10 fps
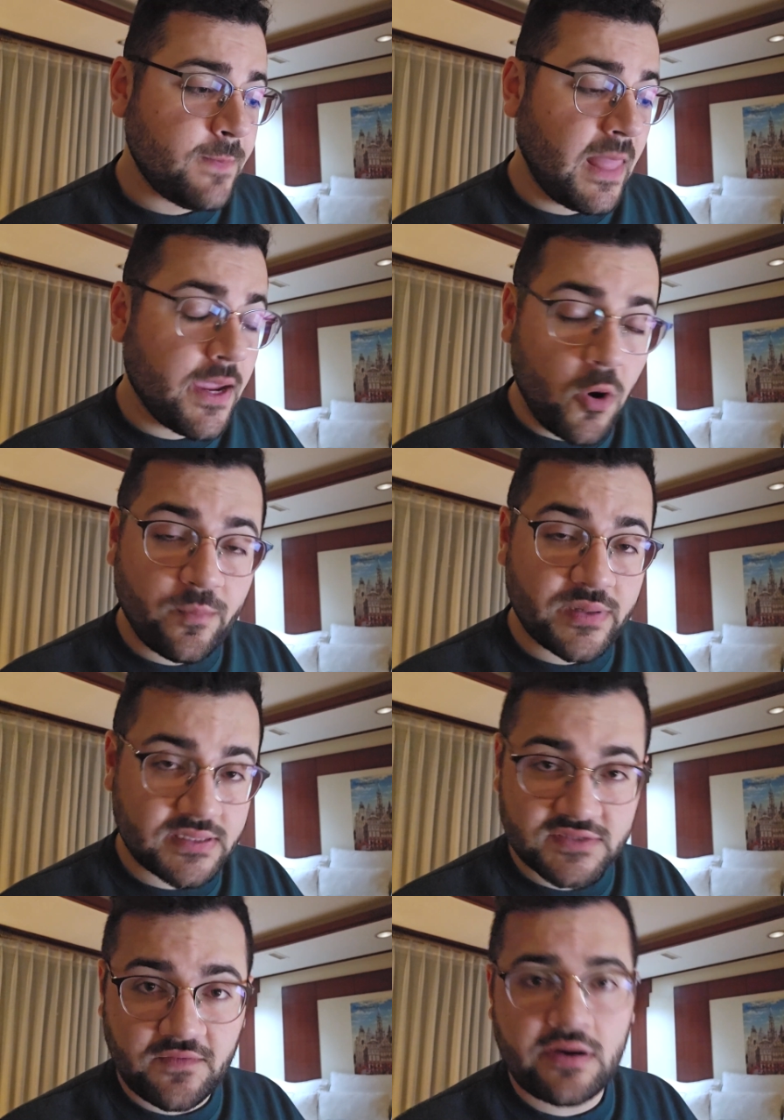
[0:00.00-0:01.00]
I hope it
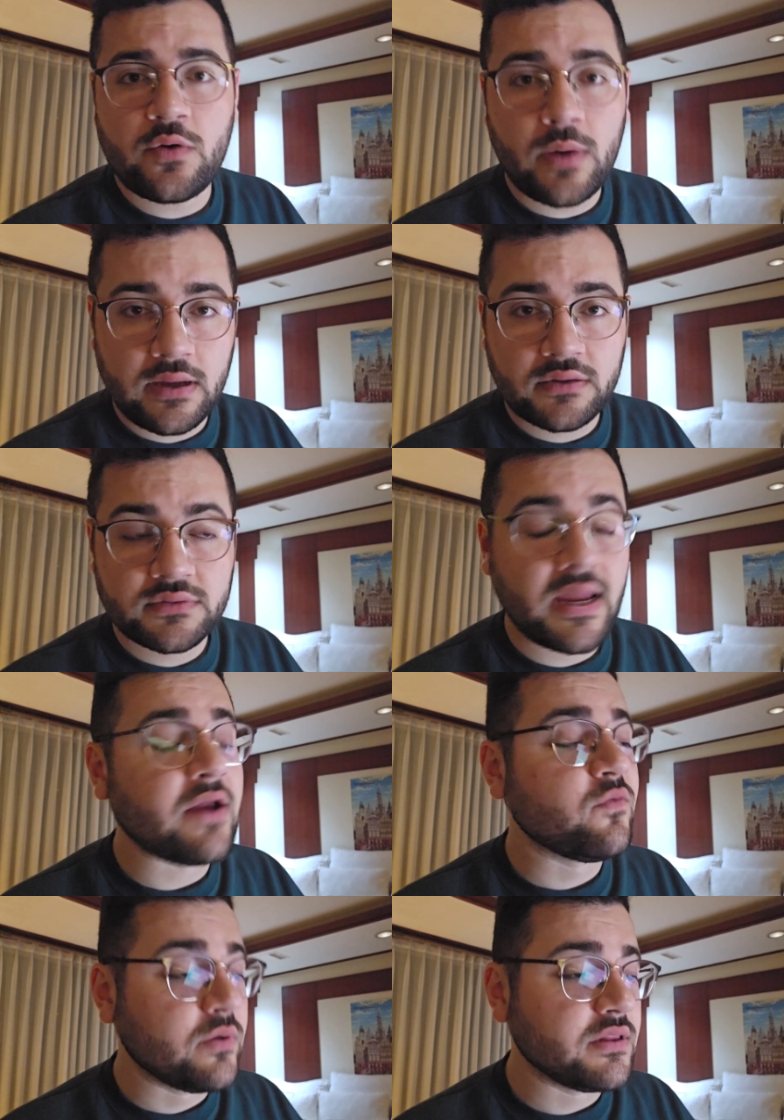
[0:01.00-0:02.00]
does very well. I
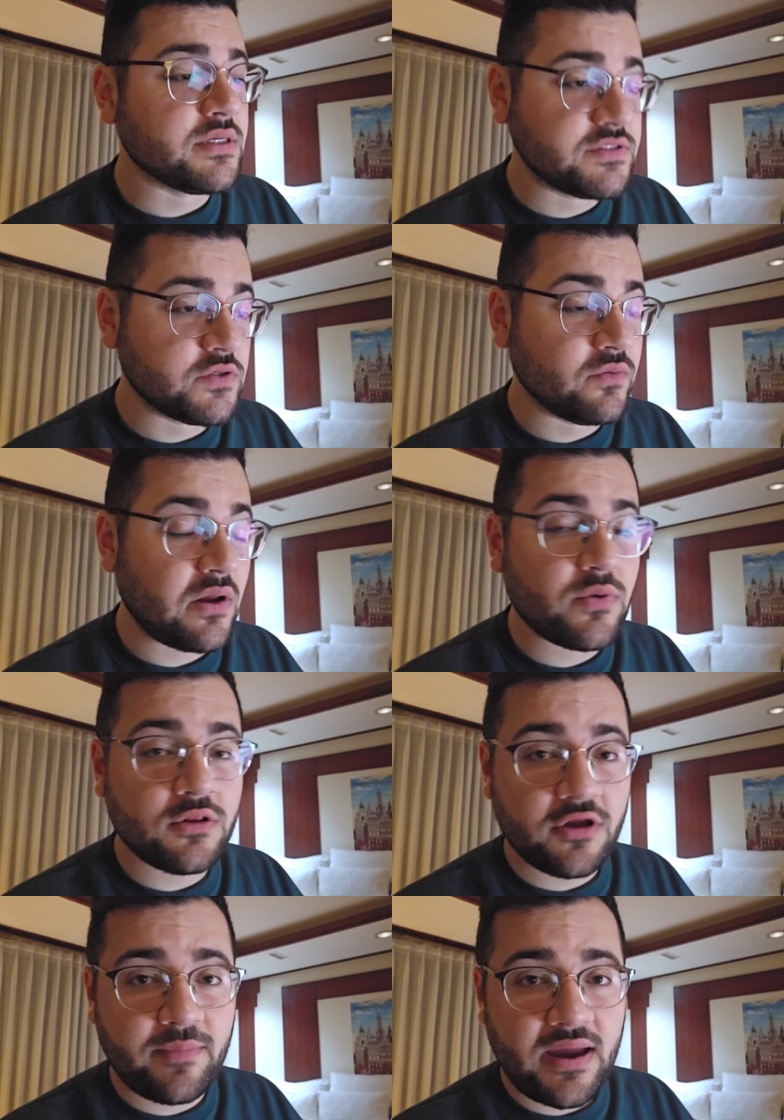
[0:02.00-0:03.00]
really do. And I want to
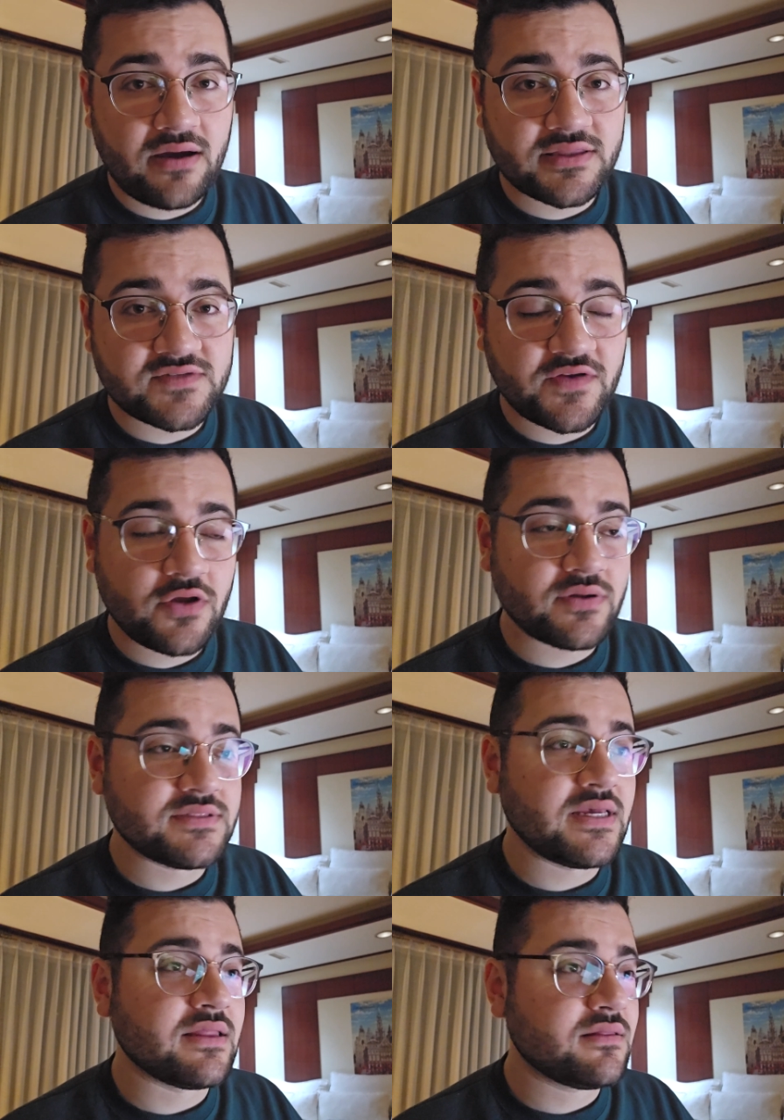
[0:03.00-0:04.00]
look back on this video and
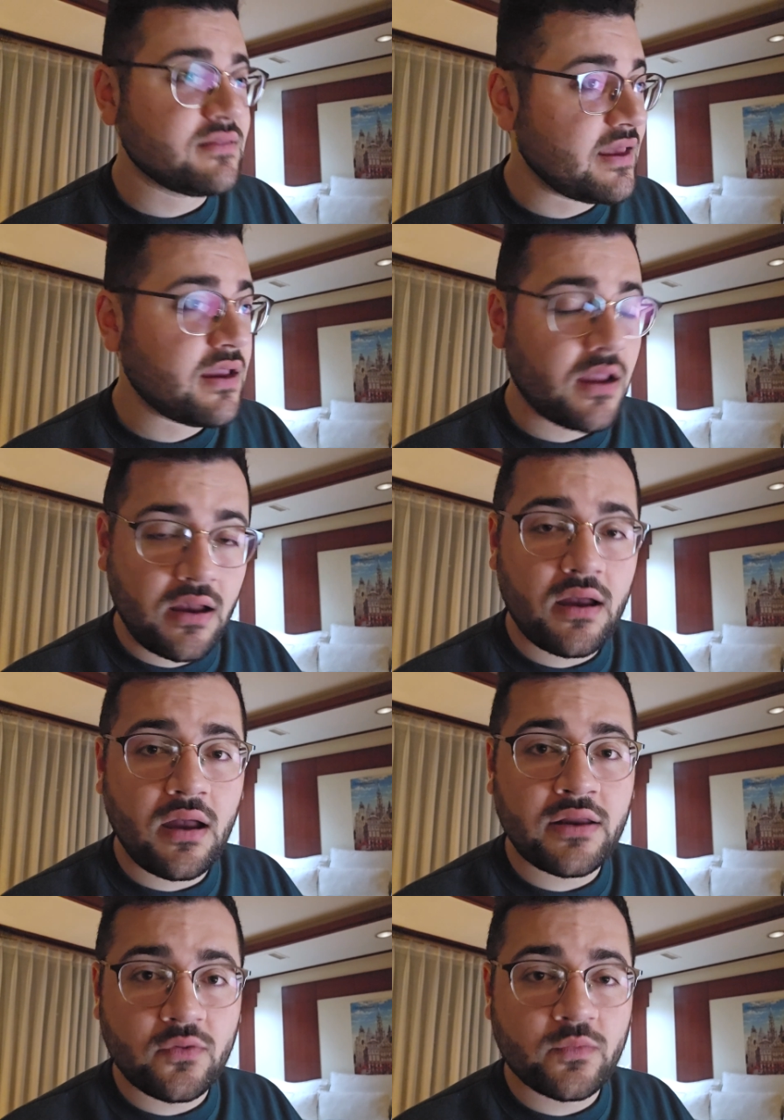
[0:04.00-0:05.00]
say, thank
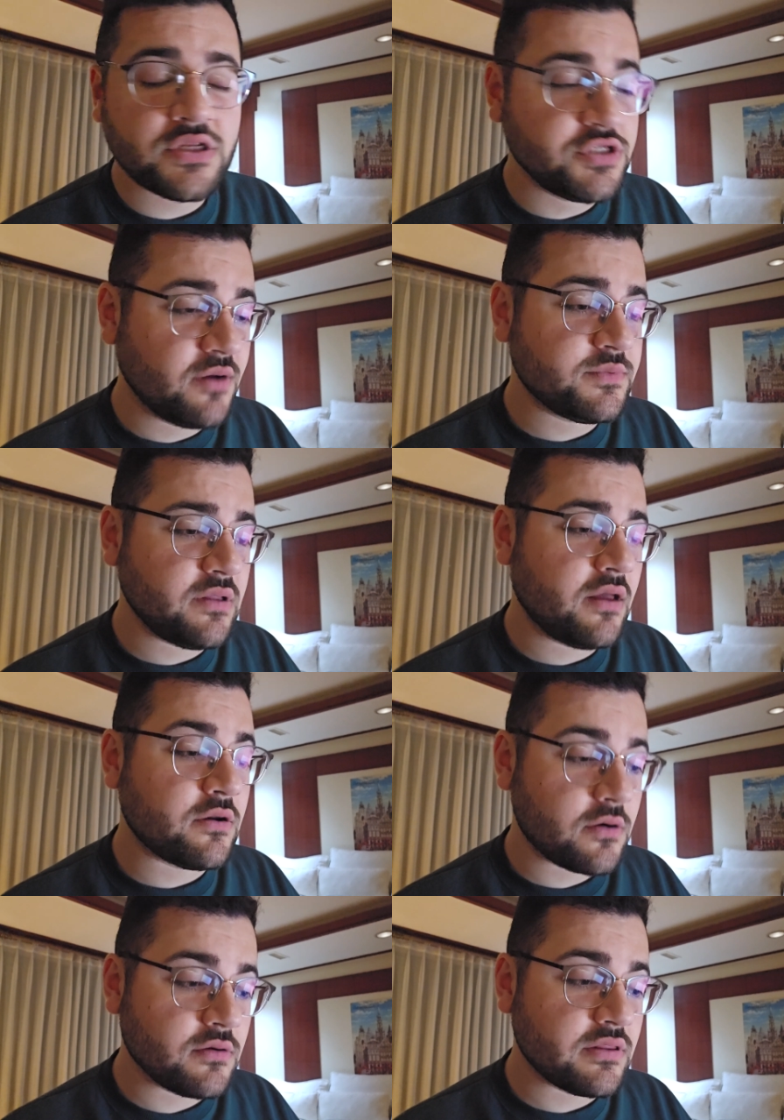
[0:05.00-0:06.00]
God we jumped on
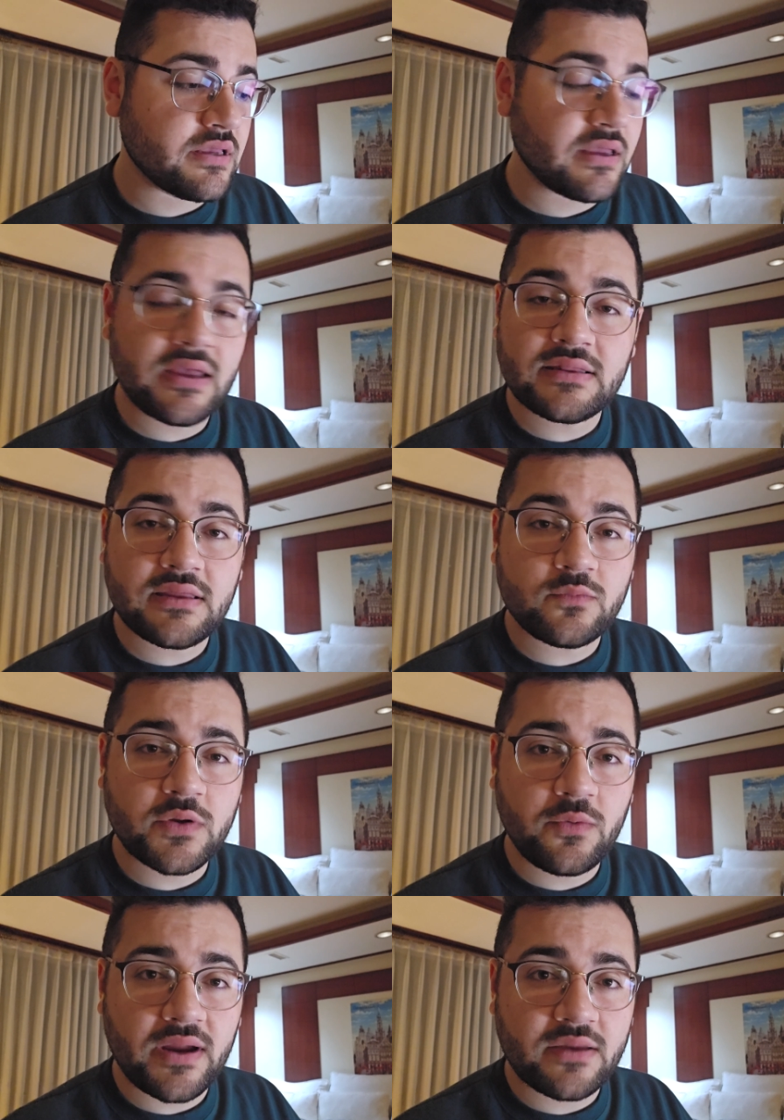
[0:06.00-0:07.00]
early and that we
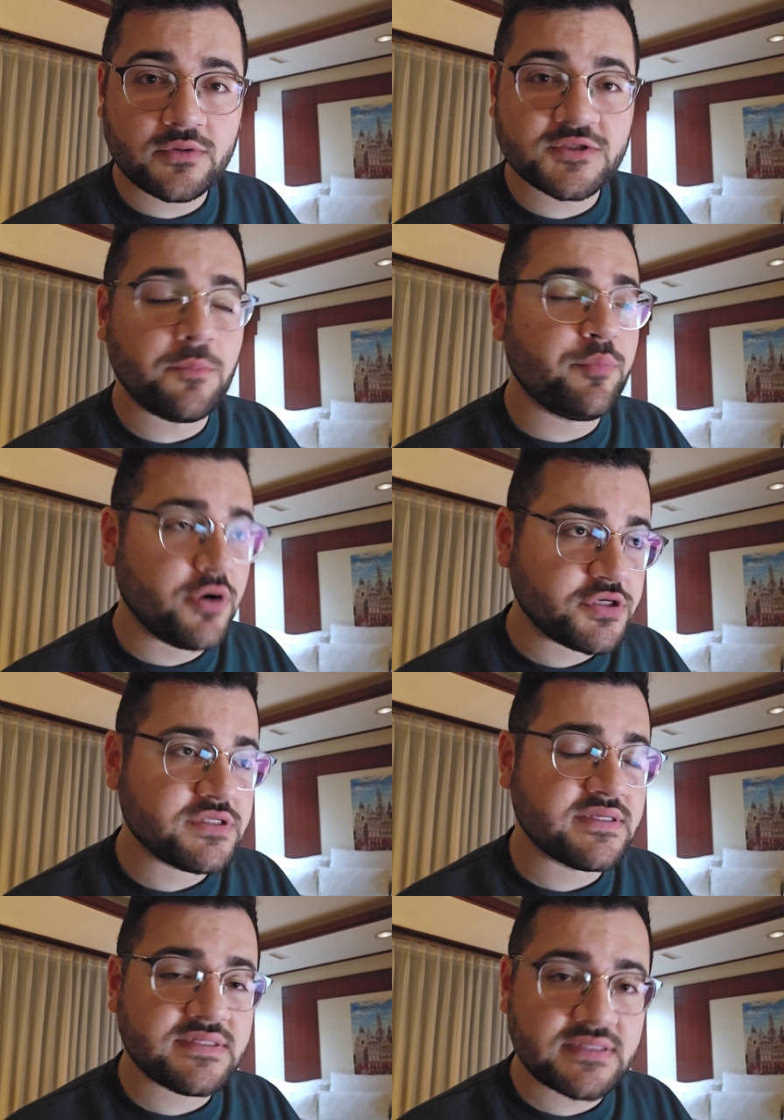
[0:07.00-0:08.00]
were able to push
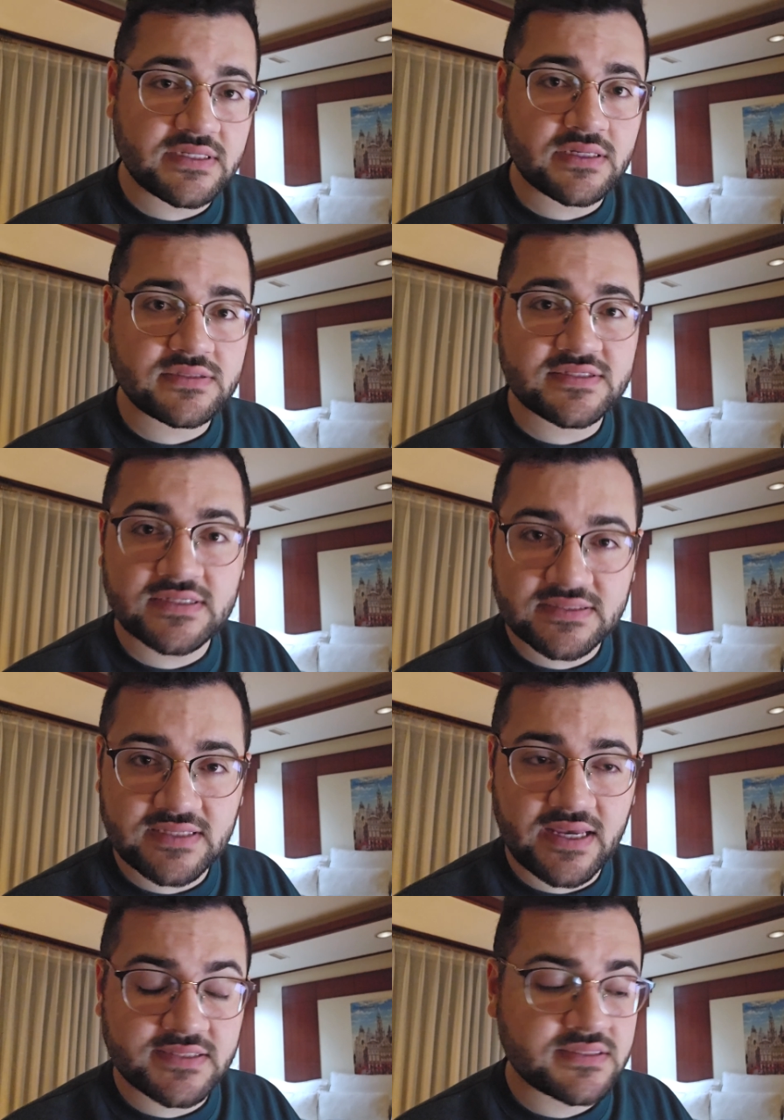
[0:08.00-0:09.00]
this thing to
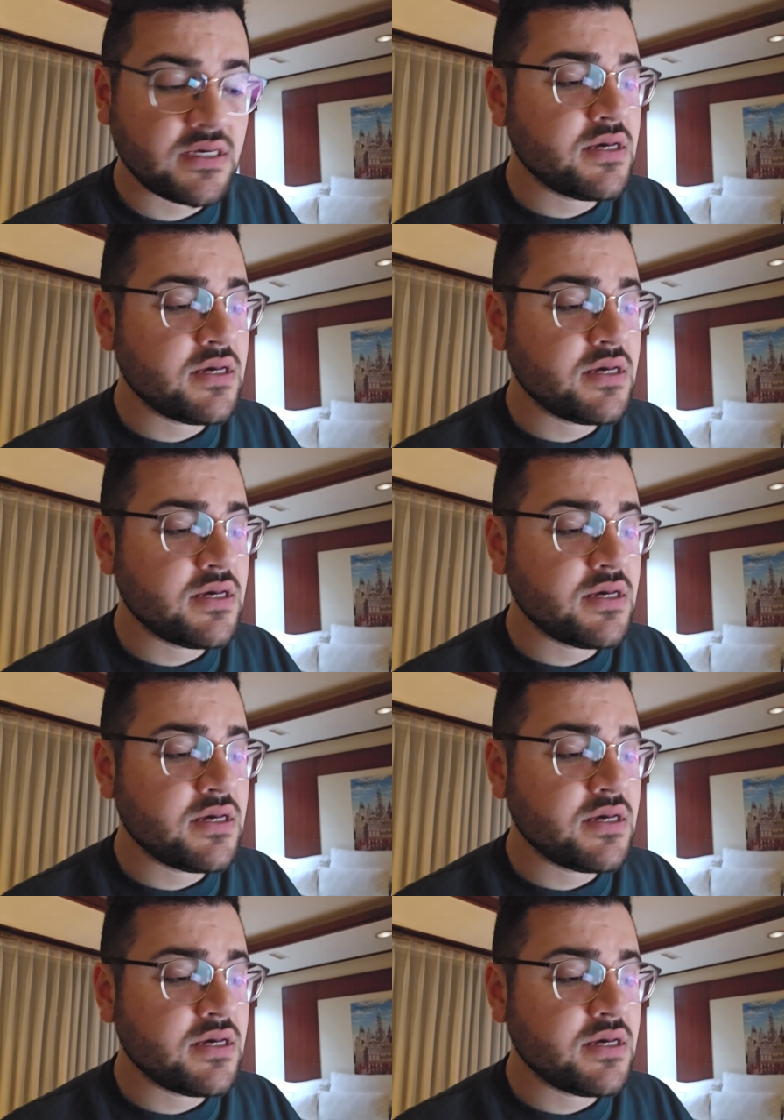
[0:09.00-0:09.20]
success.